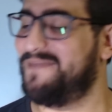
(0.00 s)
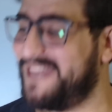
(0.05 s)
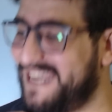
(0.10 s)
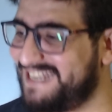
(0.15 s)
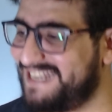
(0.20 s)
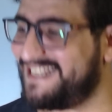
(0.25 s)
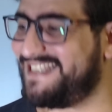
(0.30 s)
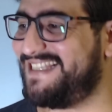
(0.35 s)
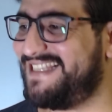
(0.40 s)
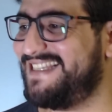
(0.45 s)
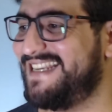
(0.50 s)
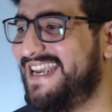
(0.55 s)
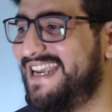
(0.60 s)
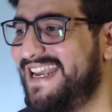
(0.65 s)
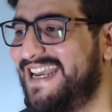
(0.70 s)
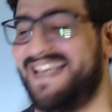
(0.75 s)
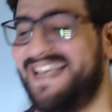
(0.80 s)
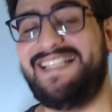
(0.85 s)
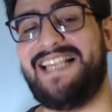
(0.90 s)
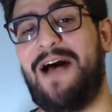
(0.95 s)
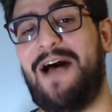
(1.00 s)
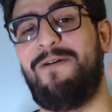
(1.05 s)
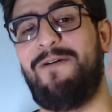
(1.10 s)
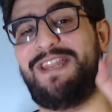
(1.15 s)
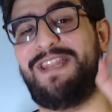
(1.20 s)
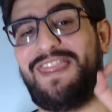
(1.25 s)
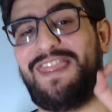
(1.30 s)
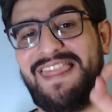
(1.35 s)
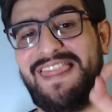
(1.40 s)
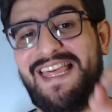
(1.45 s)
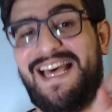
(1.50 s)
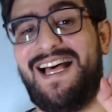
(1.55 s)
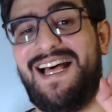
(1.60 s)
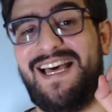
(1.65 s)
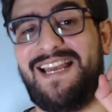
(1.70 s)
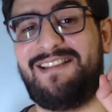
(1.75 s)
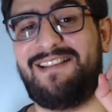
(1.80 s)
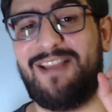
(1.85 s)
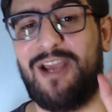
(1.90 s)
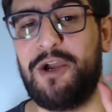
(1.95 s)
This is our
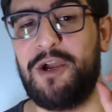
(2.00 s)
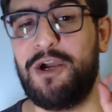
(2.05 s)
third